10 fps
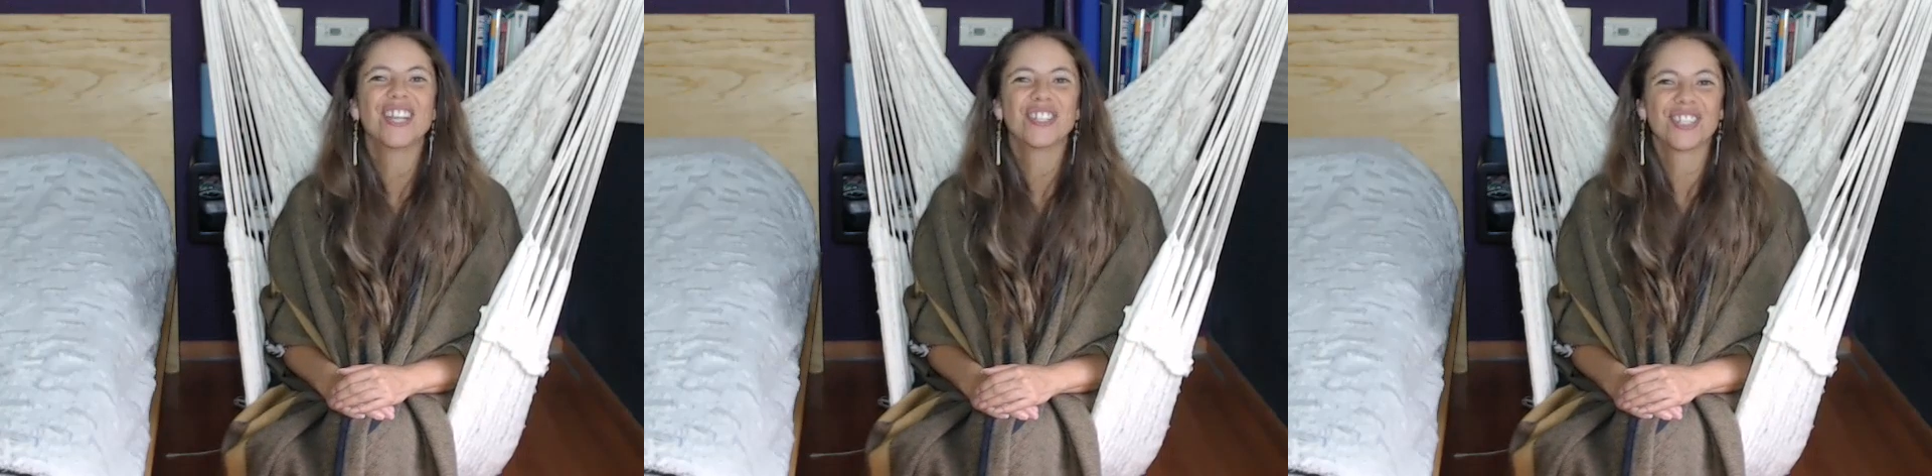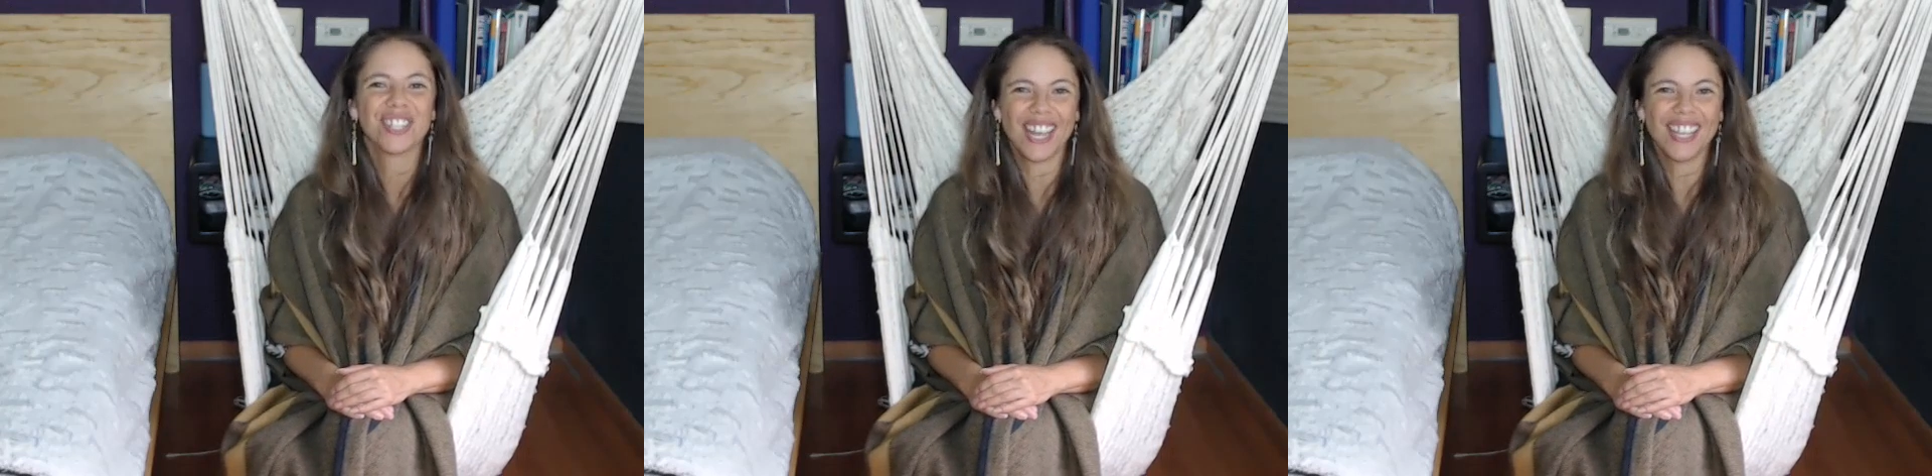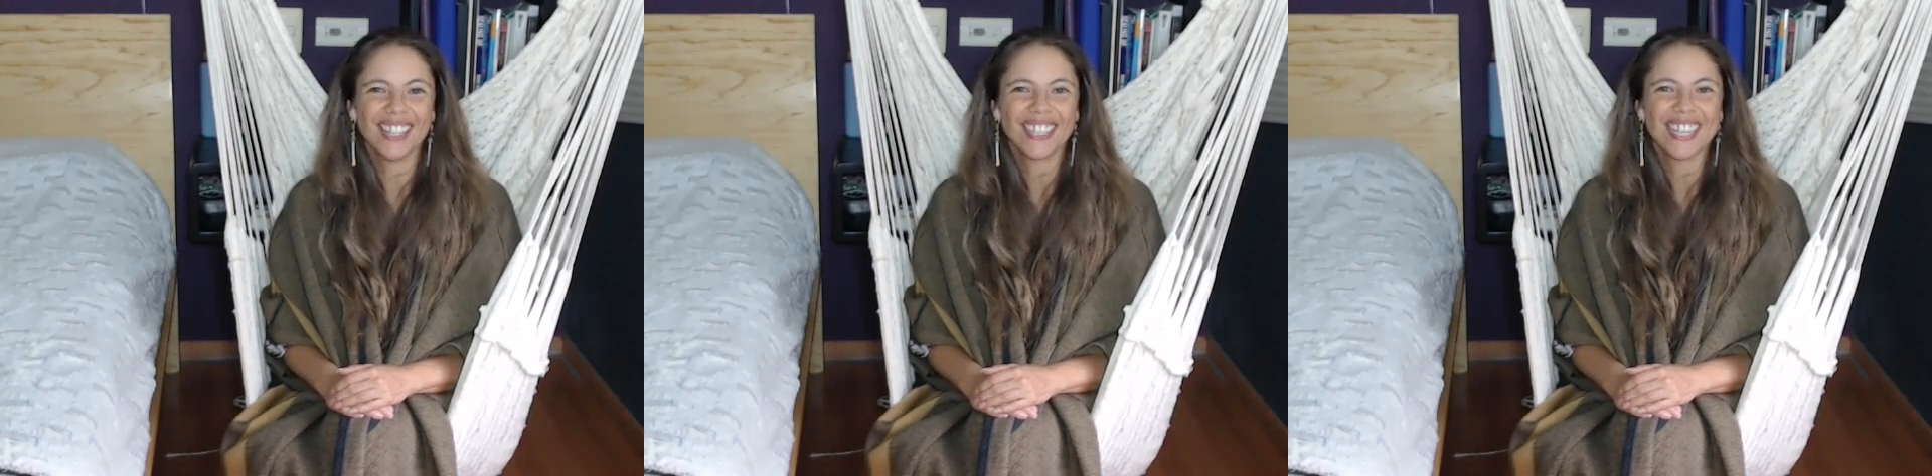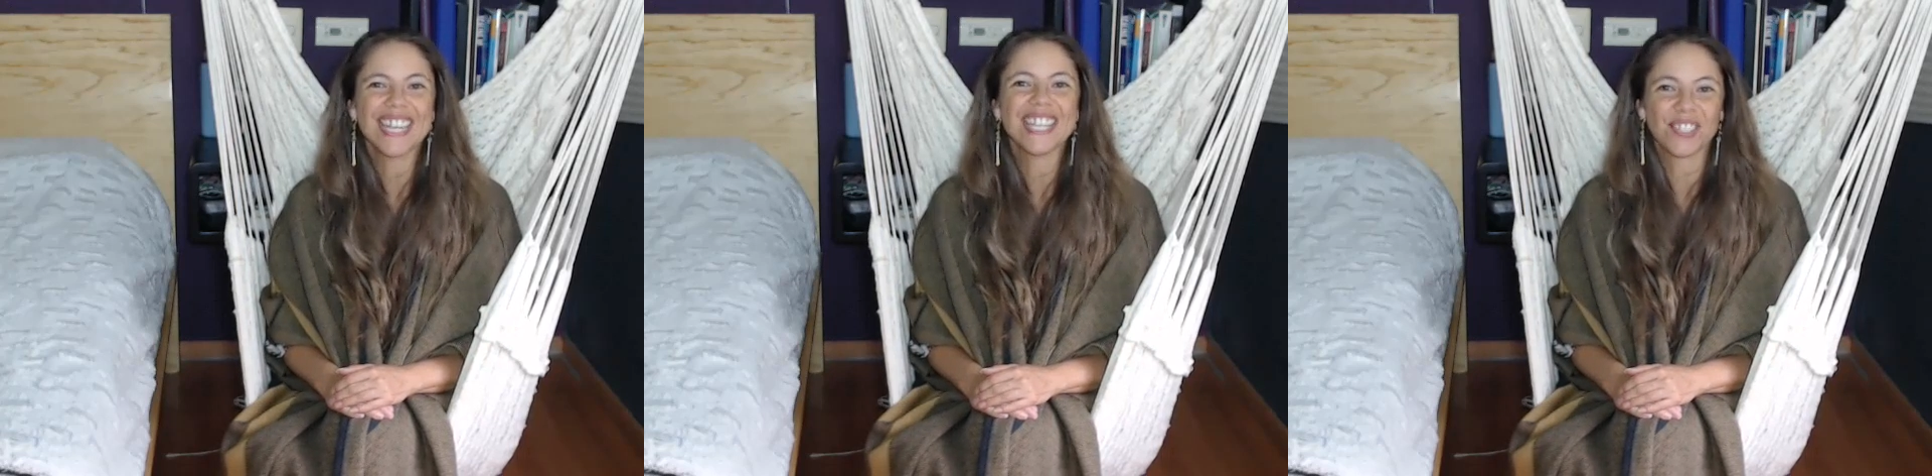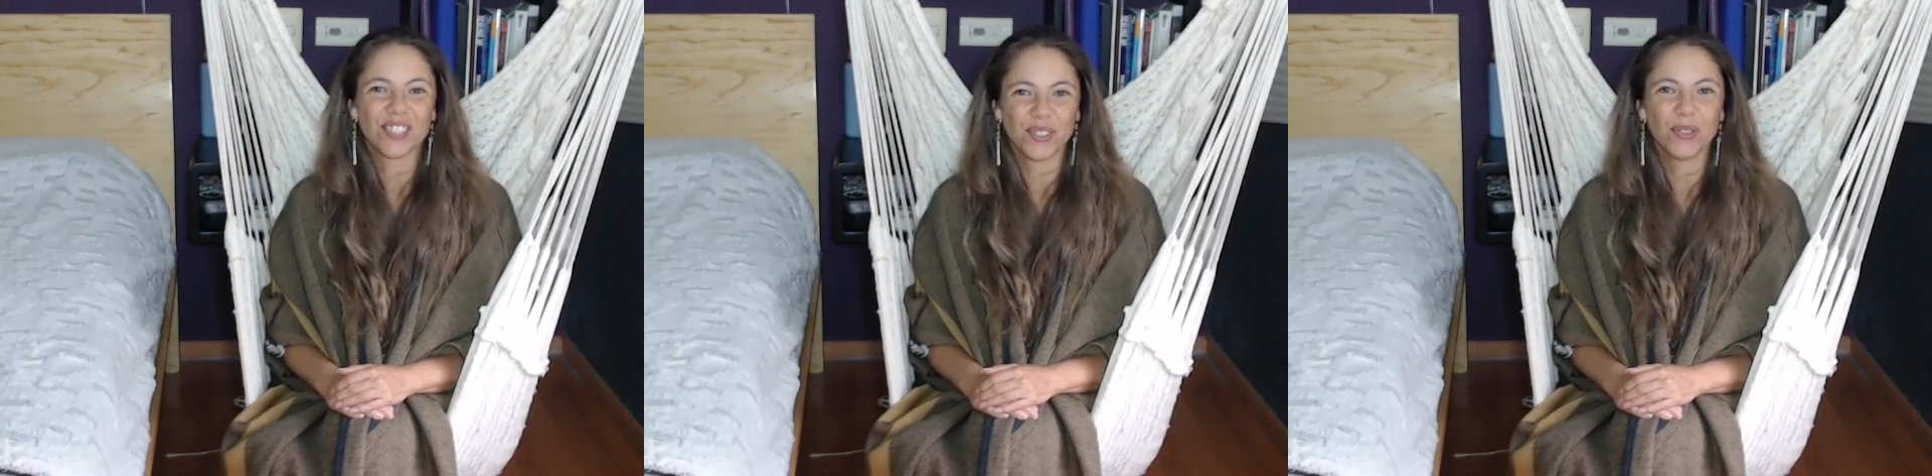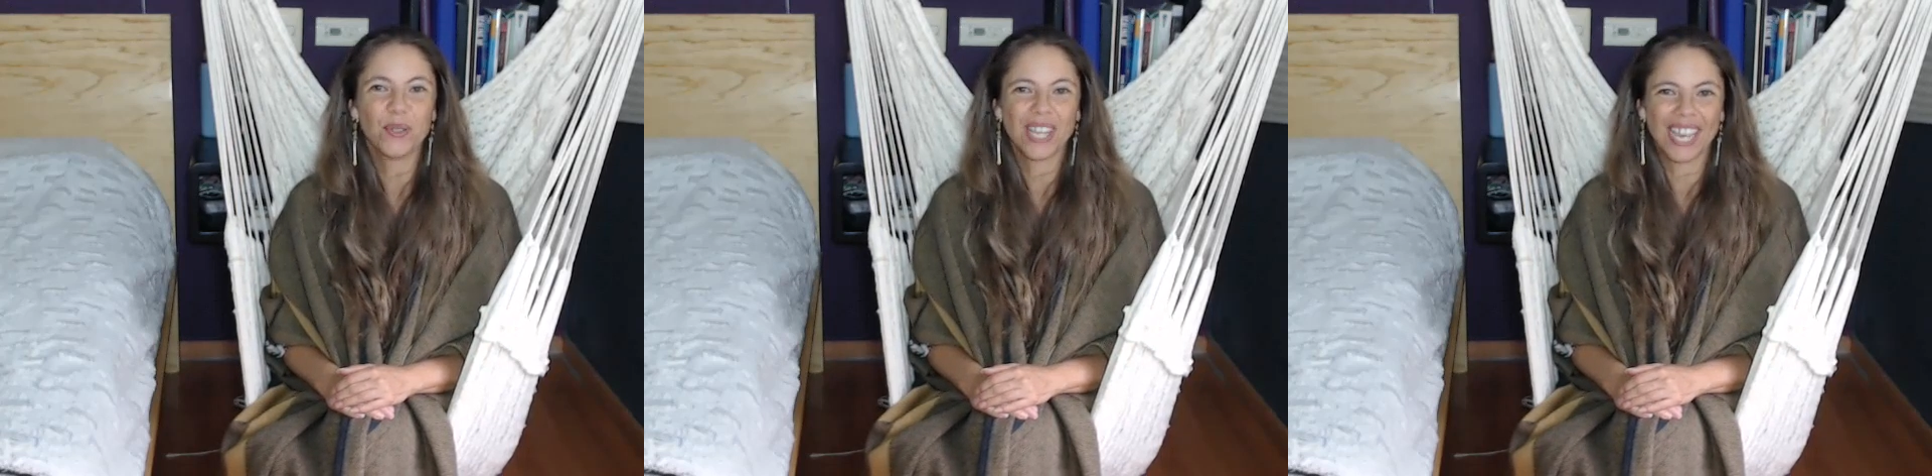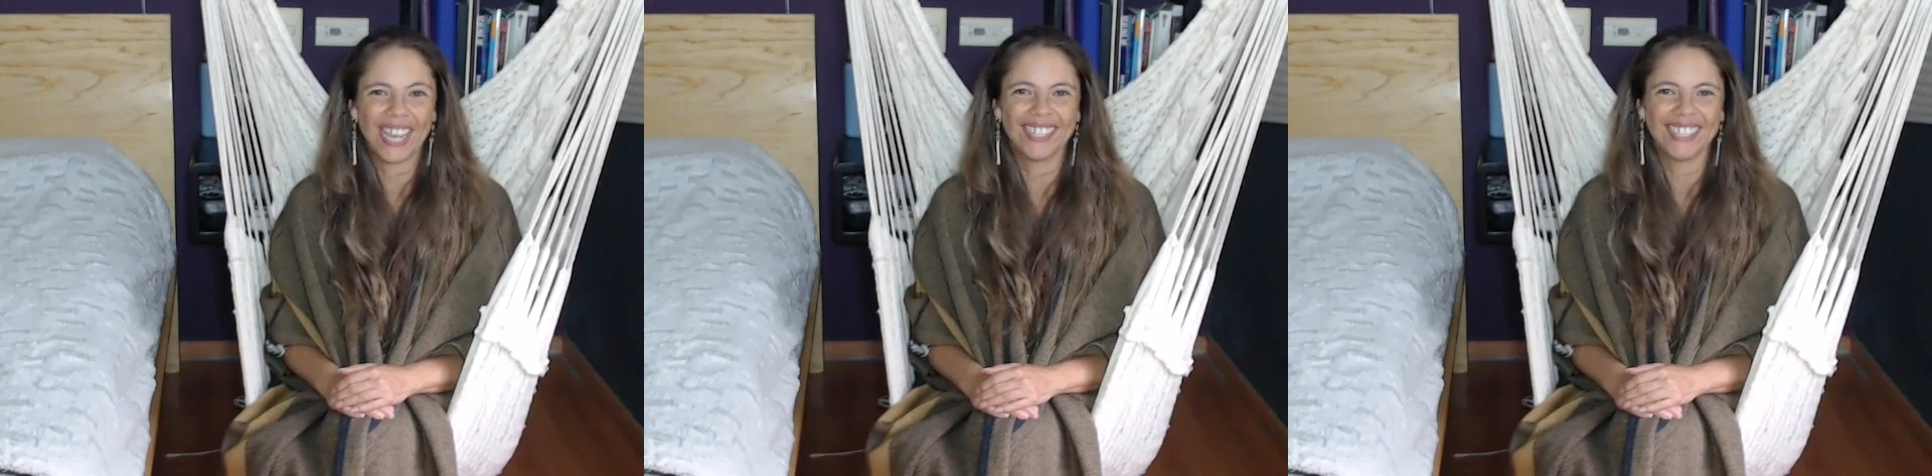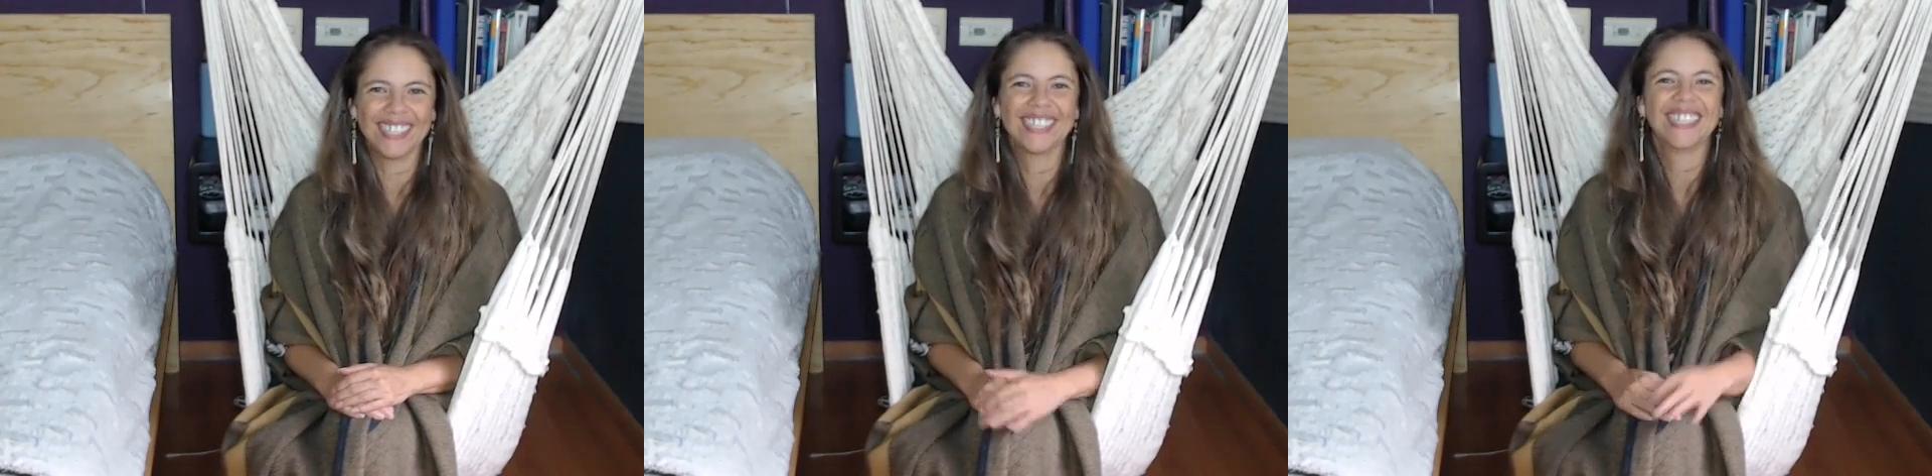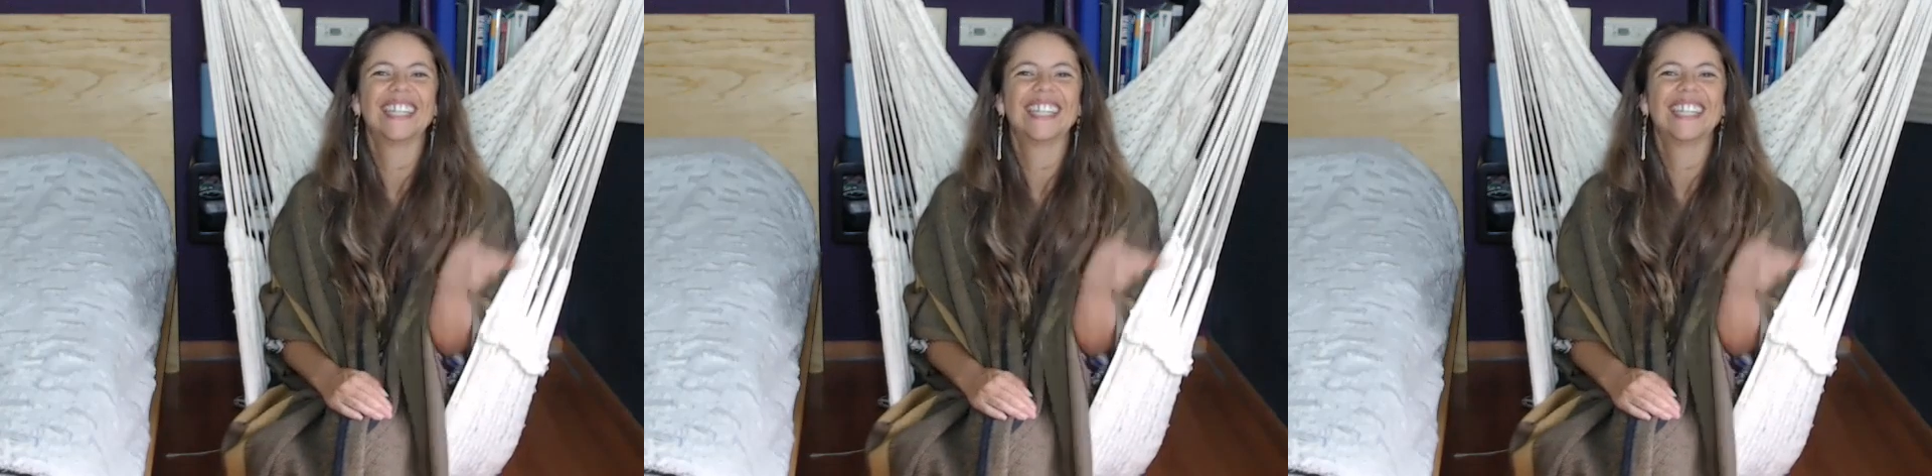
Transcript: Today is Toucan,